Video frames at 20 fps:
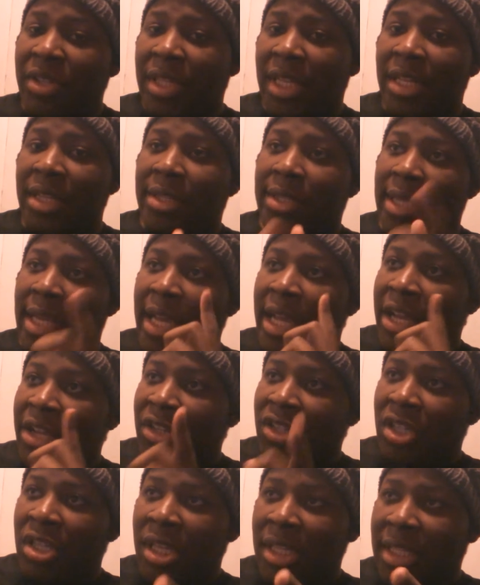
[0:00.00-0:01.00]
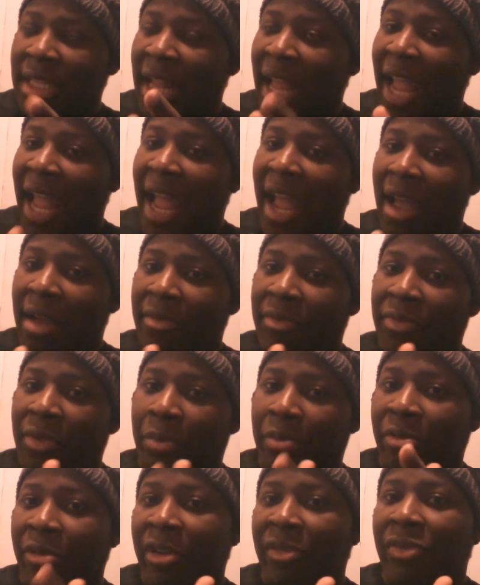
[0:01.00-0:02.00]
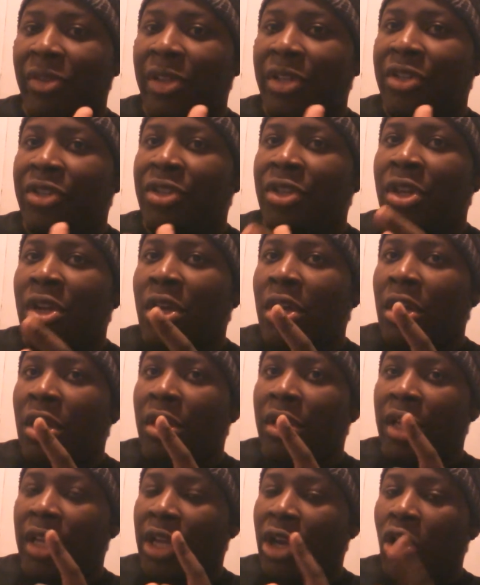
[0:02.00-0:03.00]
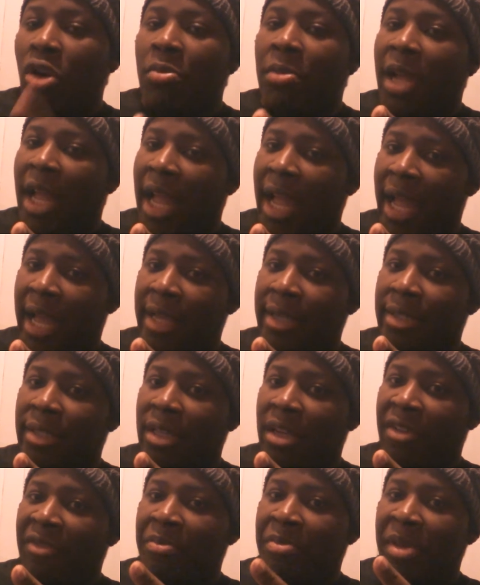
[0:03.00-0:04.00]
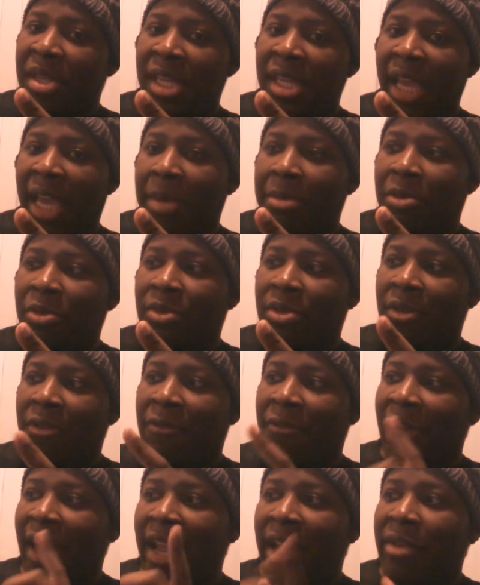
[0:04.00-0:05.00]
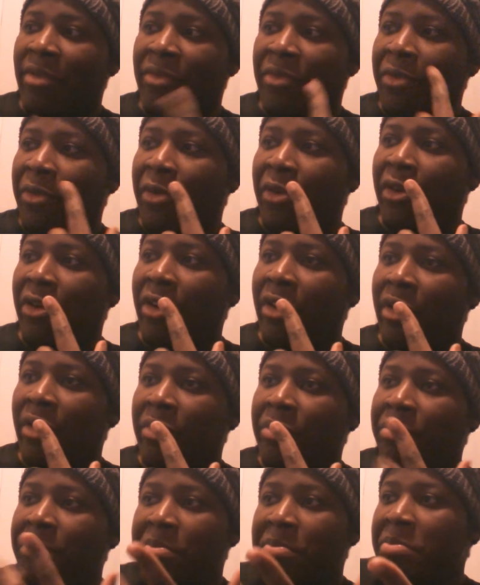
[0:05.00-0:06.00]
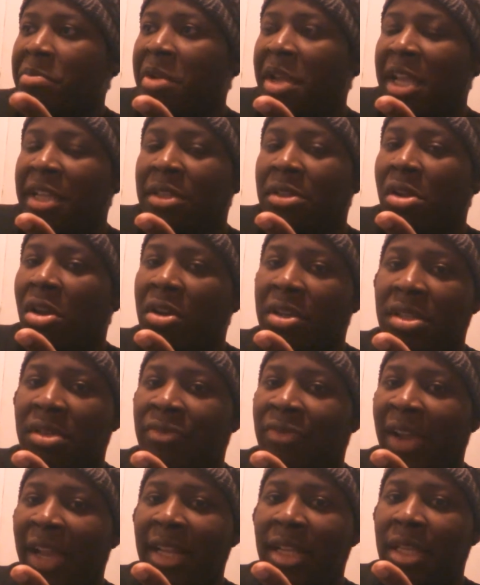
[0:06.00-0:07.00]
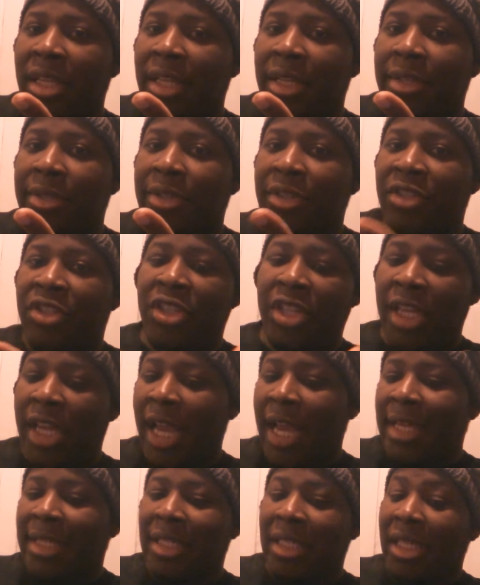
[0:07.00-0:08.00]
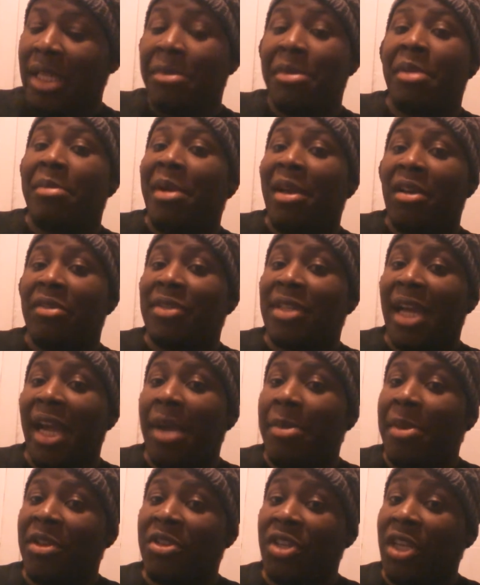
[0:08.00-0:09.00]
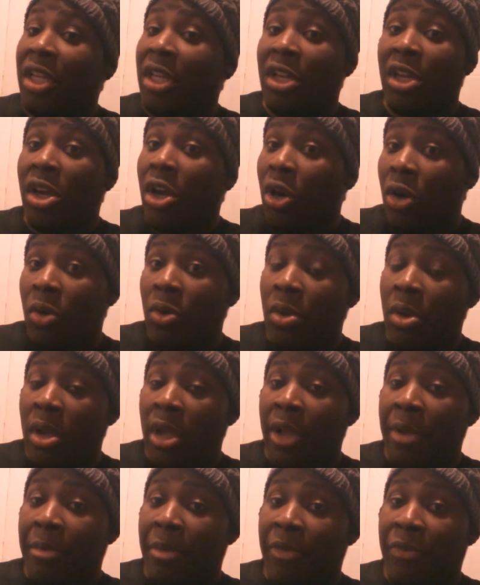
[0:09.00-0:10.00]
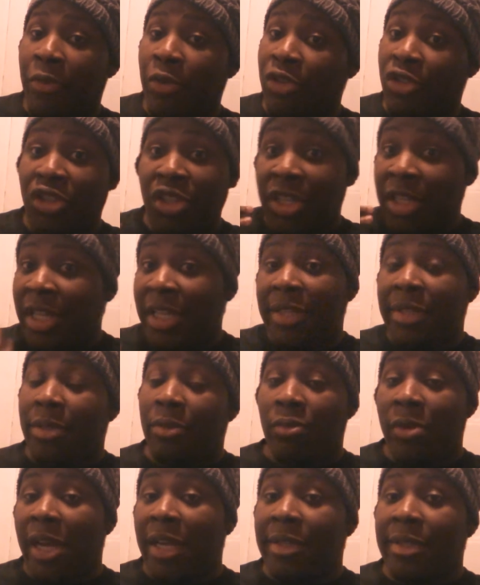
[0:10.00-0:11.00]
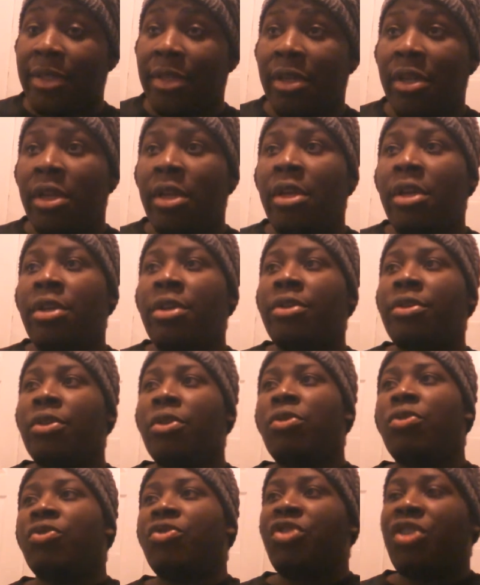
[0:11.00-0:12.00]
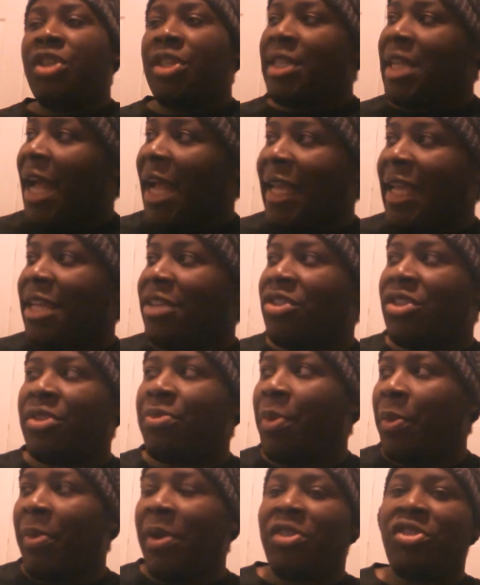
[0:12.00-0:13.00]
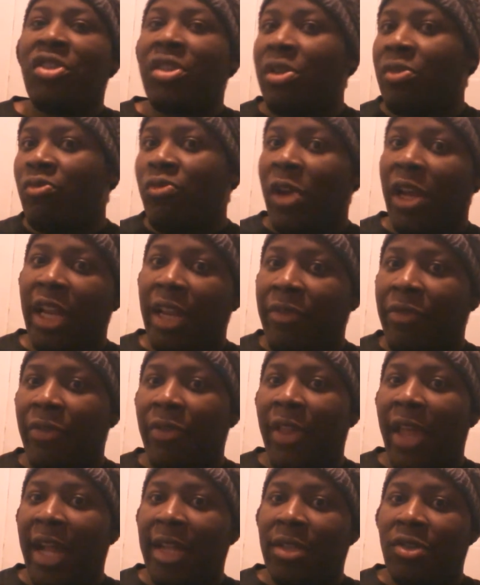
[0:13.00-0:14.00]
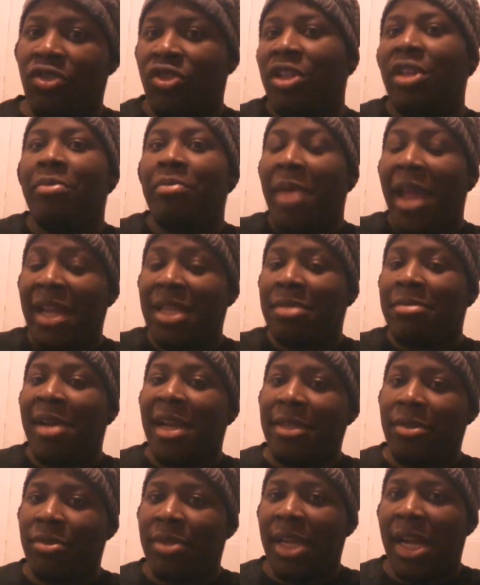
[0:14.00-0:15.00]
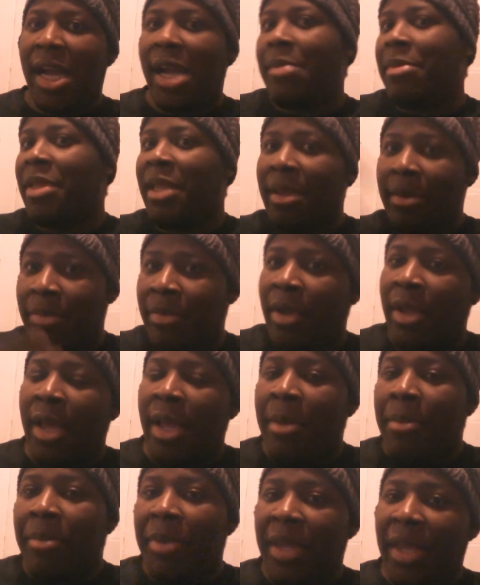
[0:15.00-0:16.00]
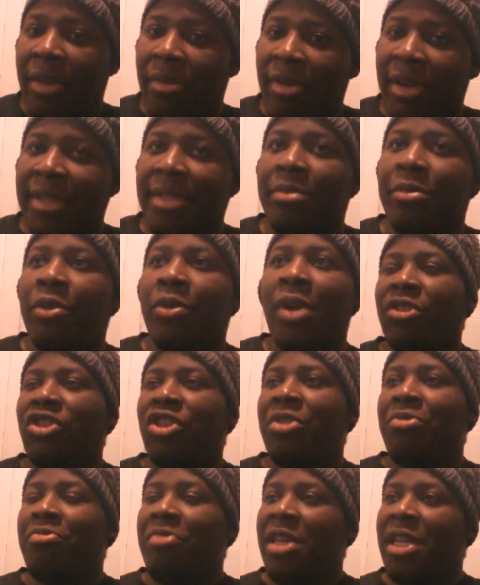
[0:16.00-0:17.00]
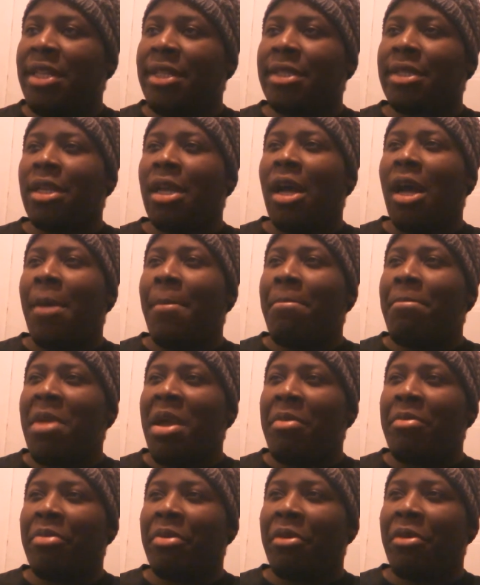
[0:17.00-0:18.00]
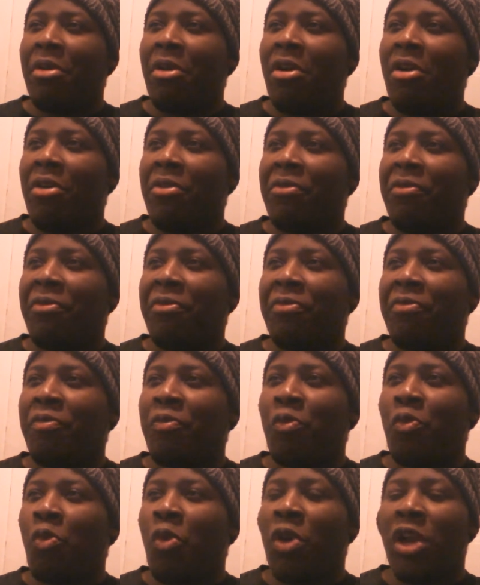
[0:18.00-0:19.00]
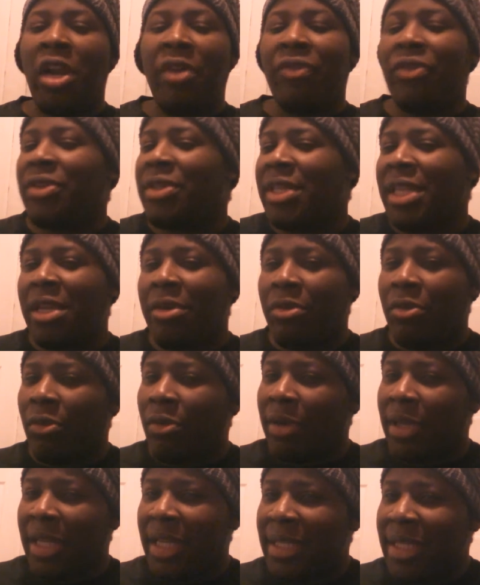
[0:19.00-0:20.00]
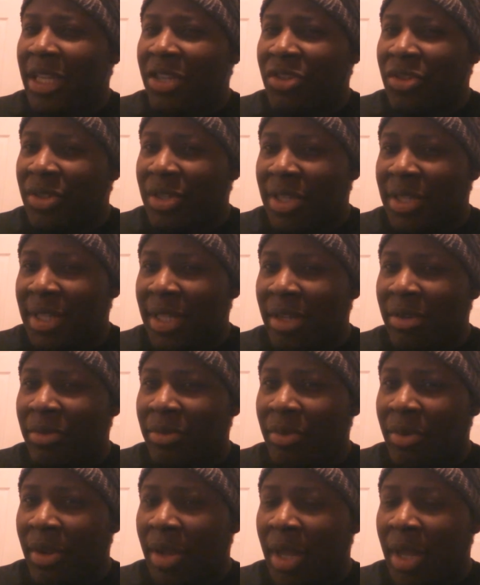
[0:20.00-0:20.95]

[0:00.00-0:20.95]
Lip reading: since she doesn't have the privilege Ikoma has of being able to fight for as long as the fight needs. She has a limited amount of time that she can go before she needs to rest. So she's perpetually ready for that so she can maximize her time and then be in rest mode. She meets a member of whatever secret organization she's in.